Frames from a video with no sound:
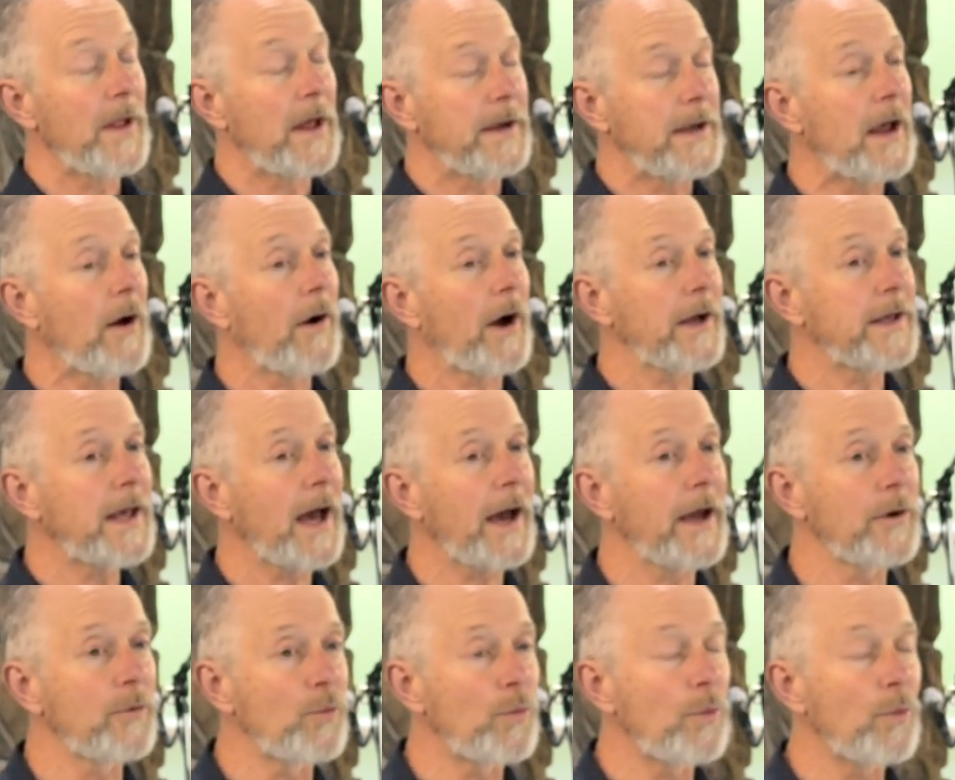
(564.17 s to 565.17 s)
Now,
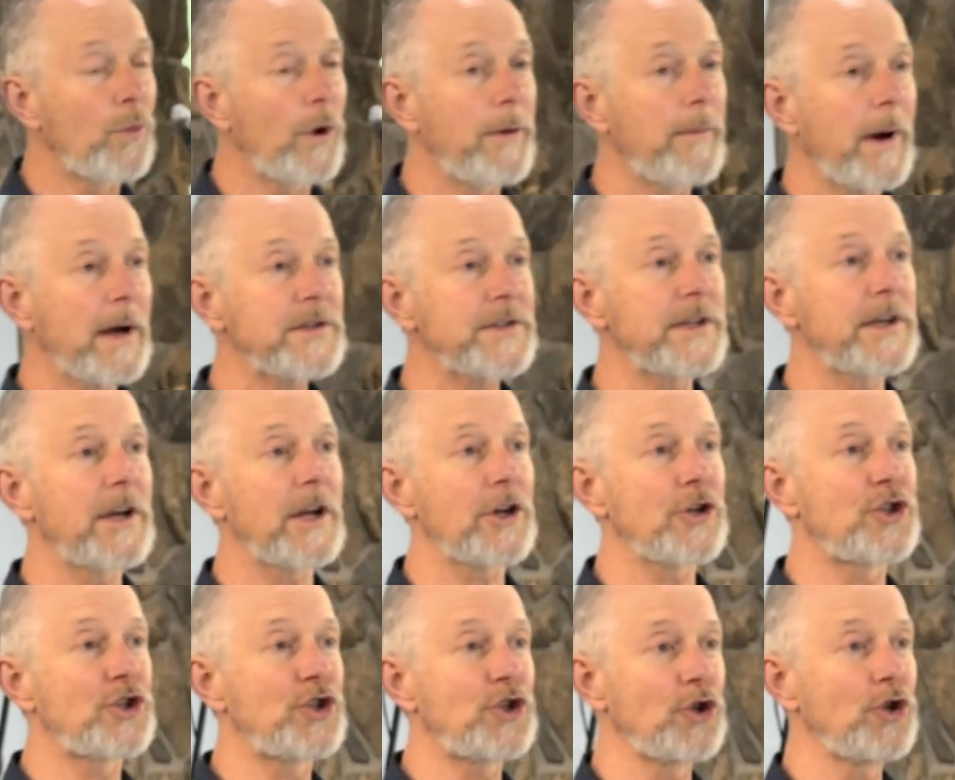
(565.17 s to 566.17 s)
again, we mustn't
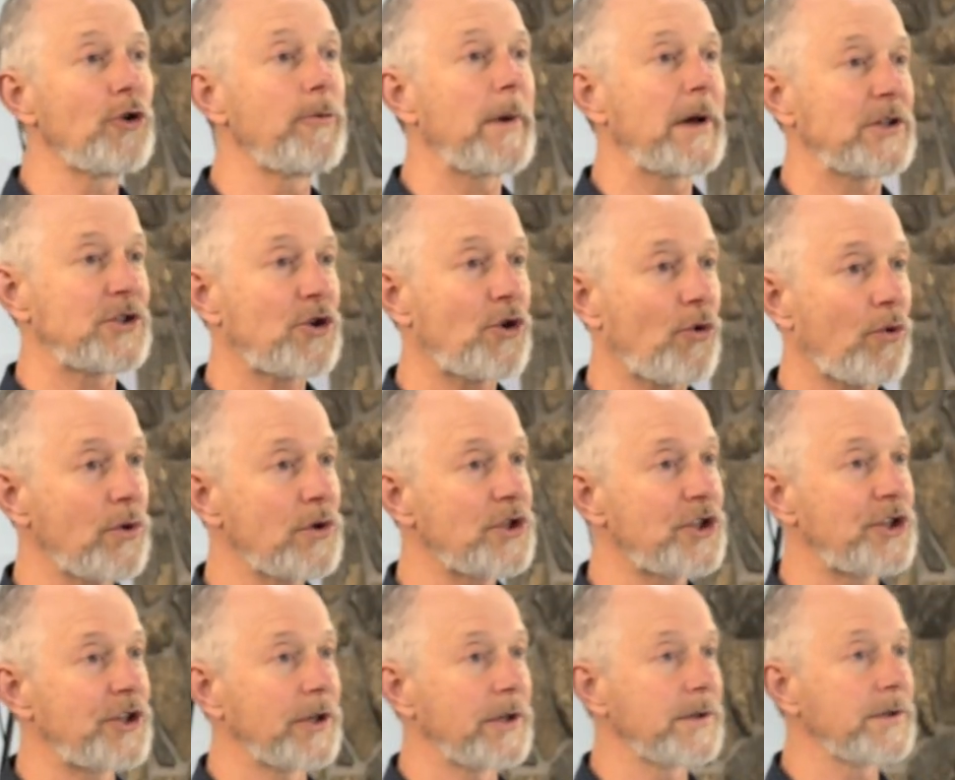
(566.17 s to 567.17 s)
assume as
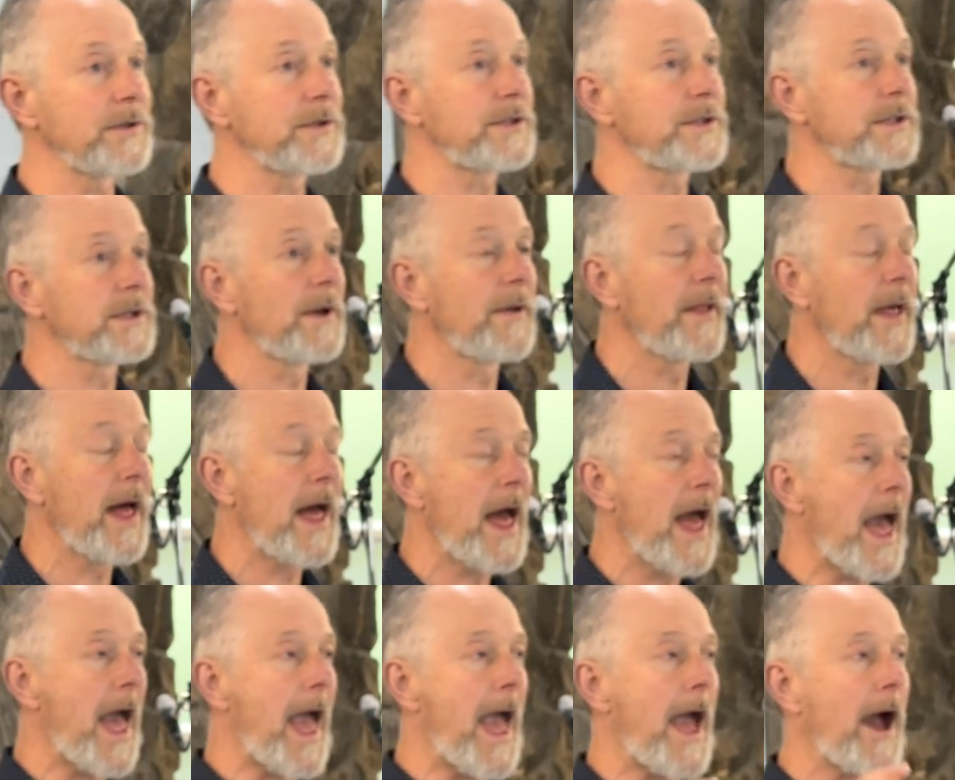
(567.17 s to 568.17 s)
Christians
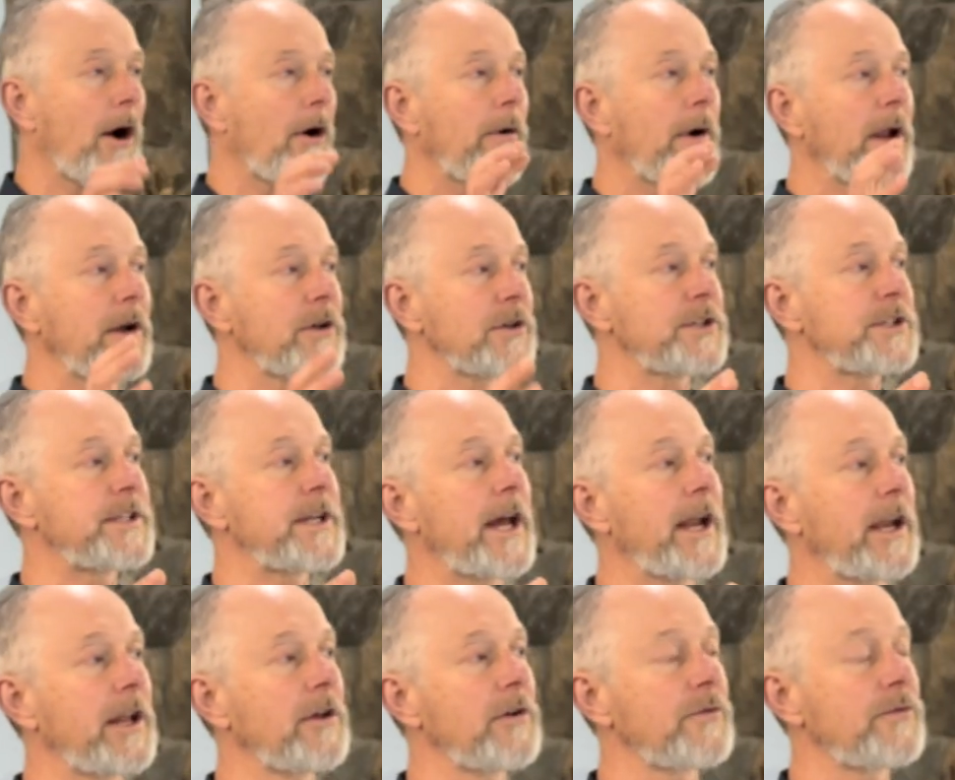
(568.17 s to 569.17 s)
our
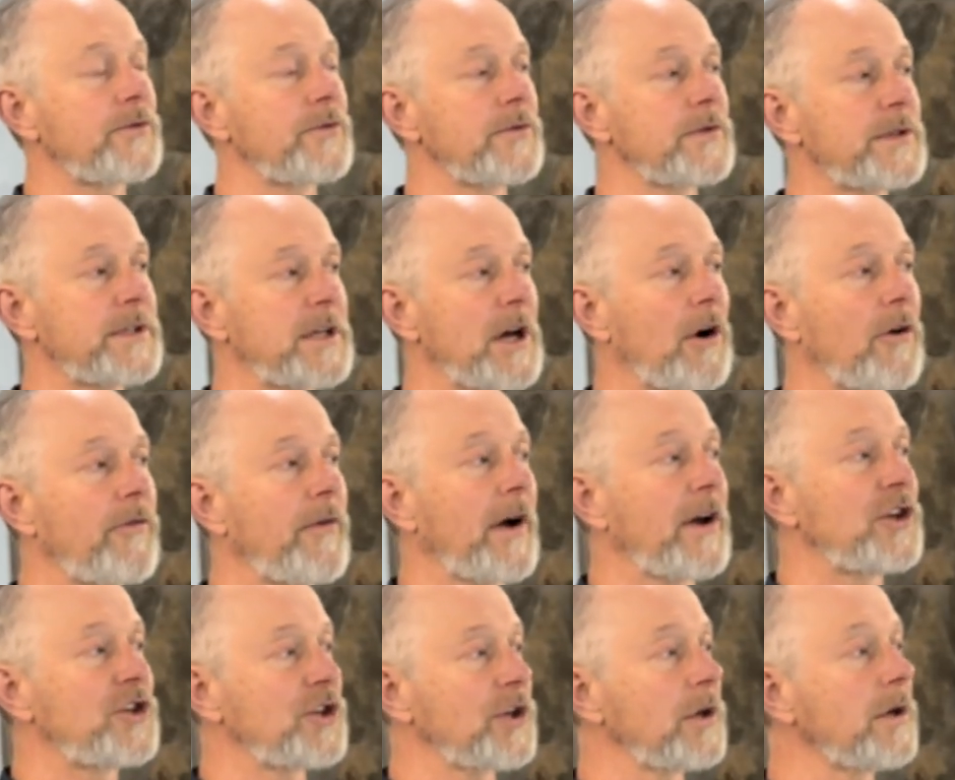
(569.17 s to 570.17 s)
understanding of
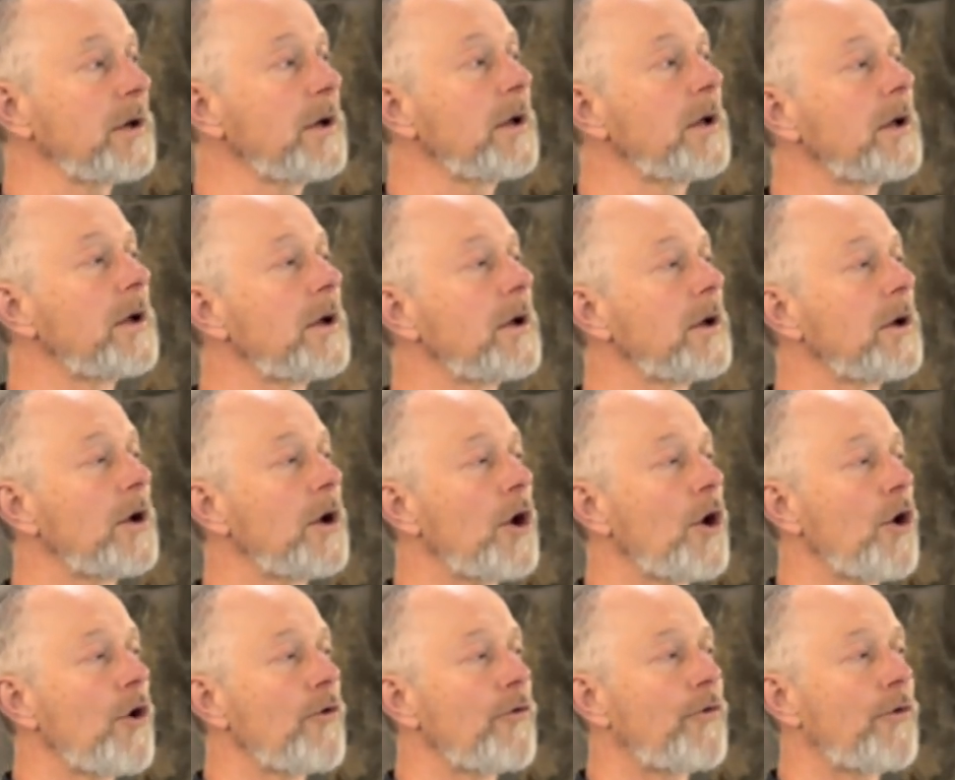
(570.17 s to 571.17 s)
salvation
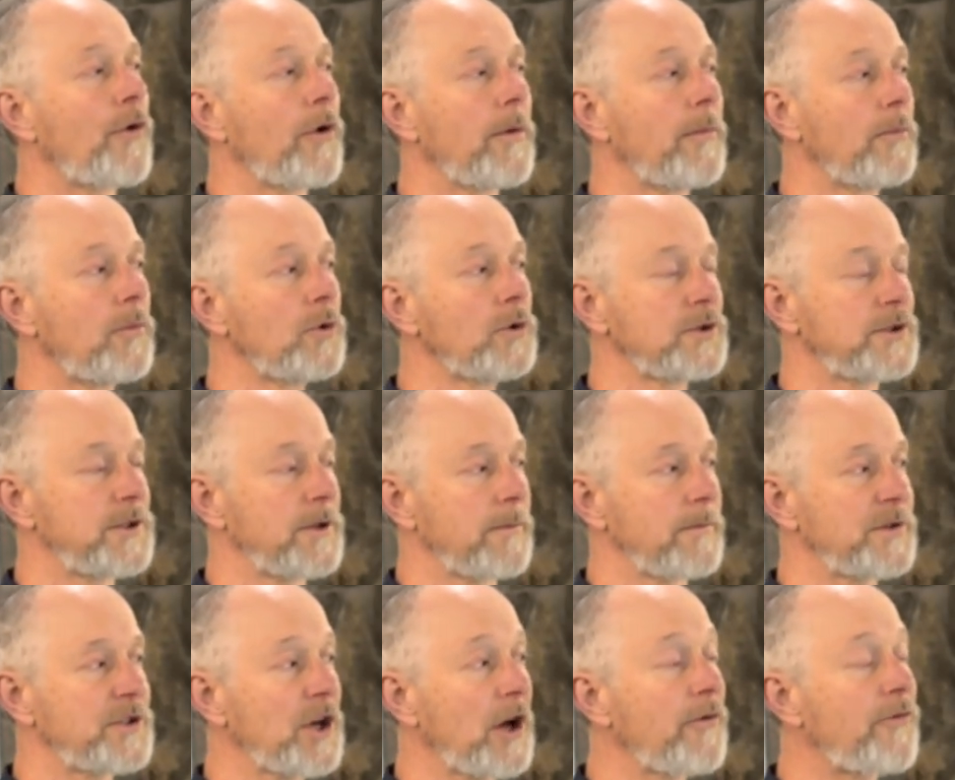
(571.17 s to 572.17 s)
for a Muslim.
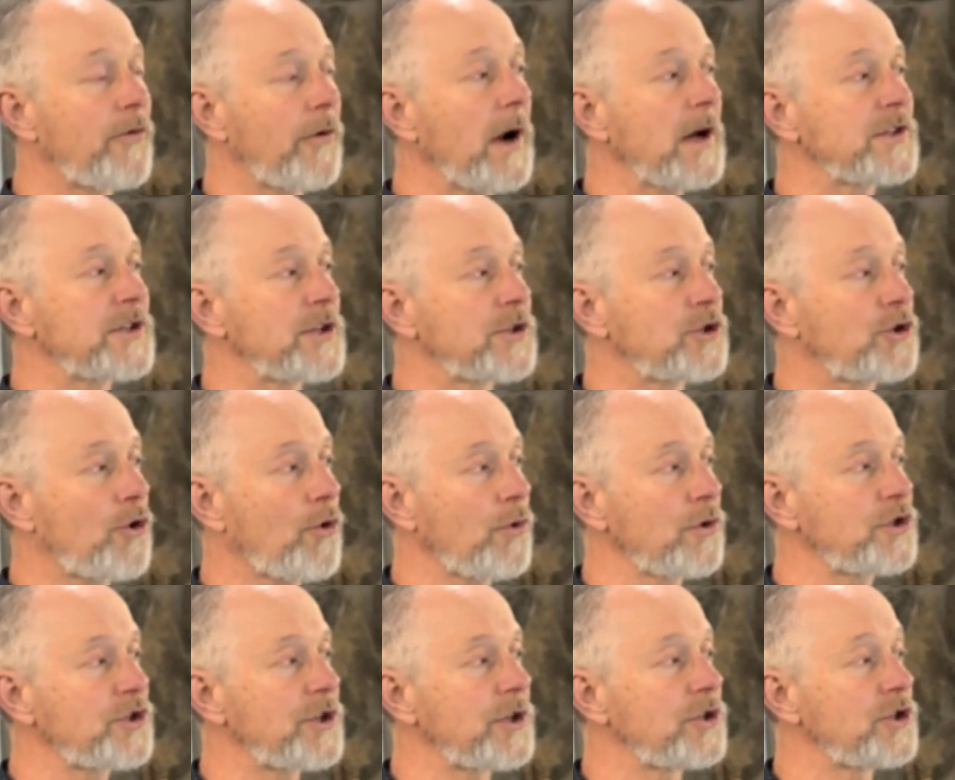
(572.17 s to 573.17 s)
So for us as
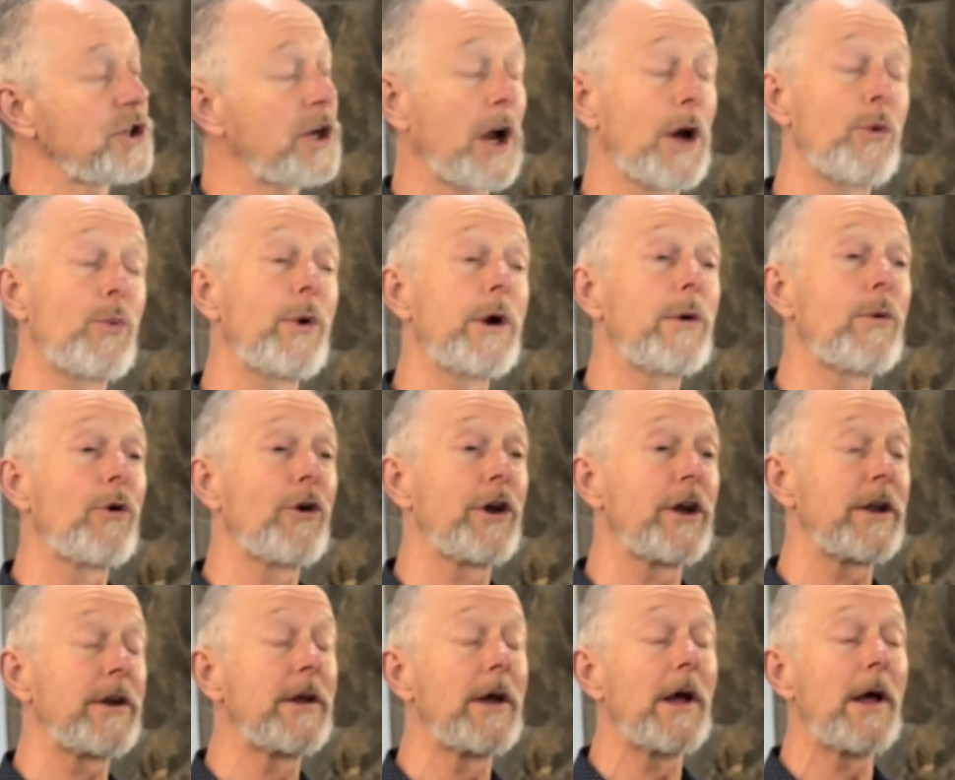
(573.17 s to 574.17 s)
Christians, you know, we
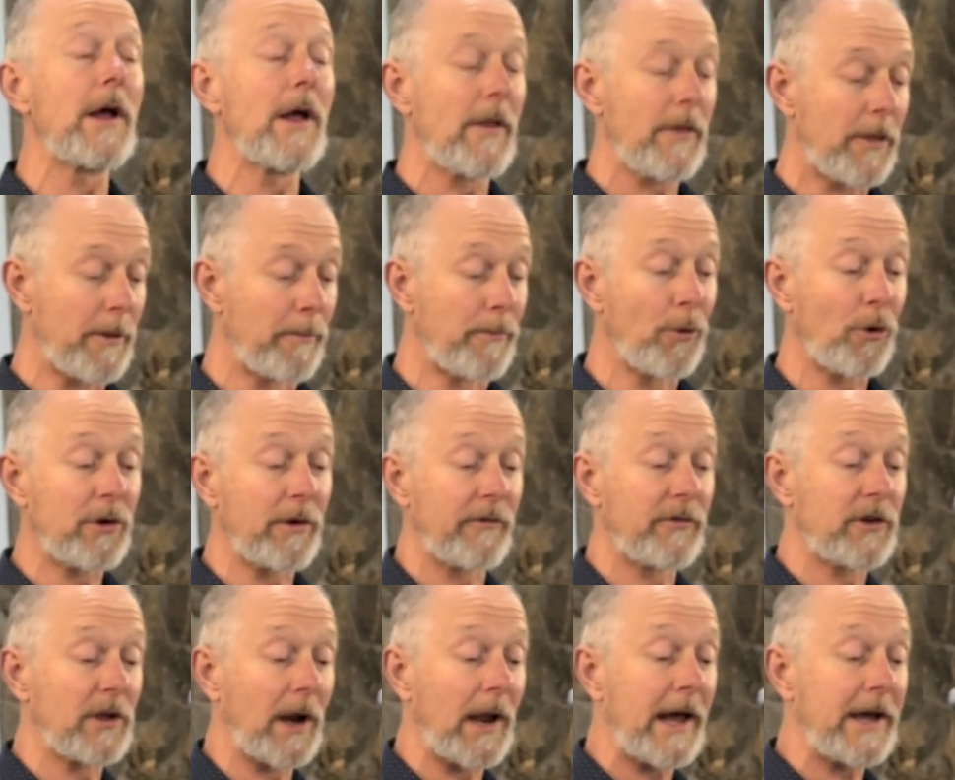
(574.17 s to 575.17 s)
read the book
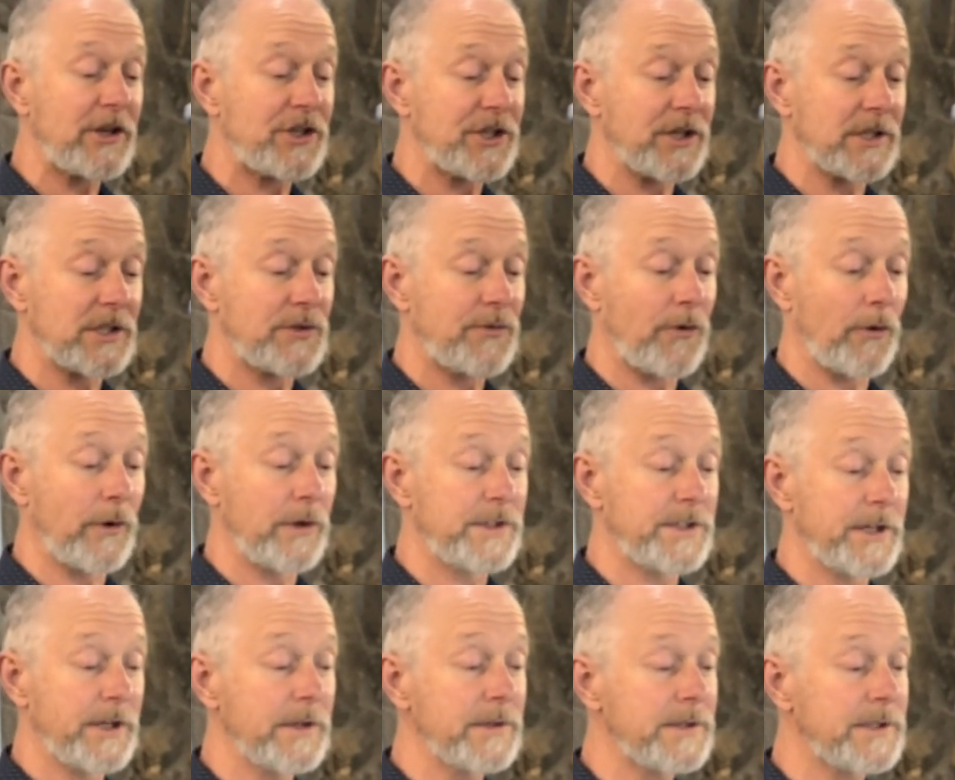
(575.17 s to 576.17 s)
of Galatians, for
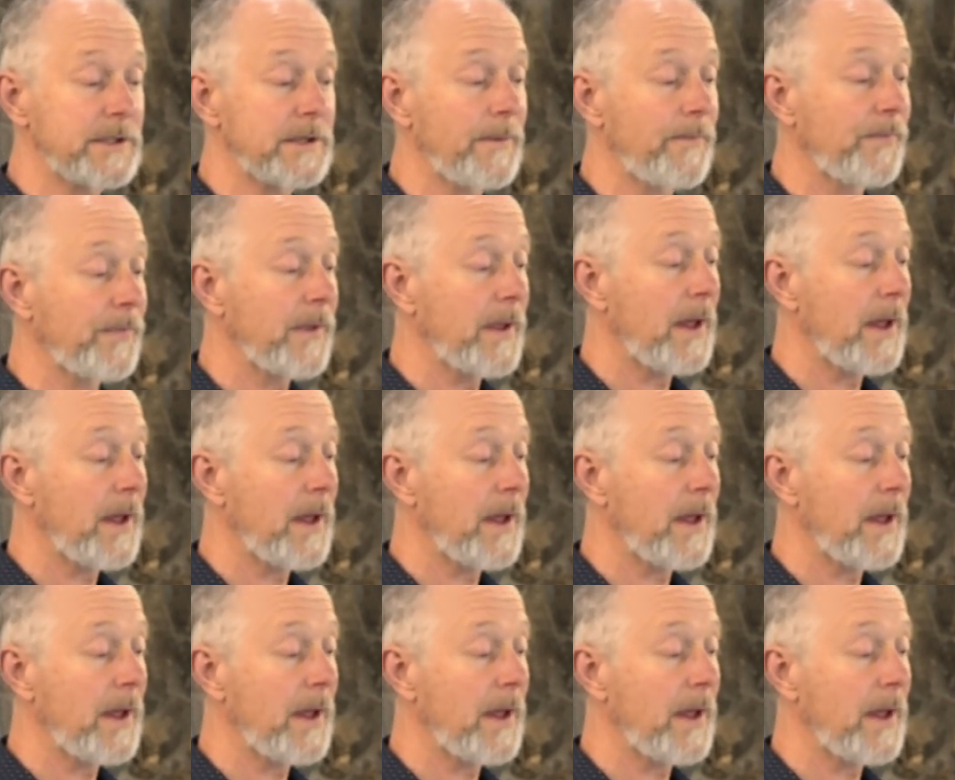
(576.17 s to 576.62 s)
instance,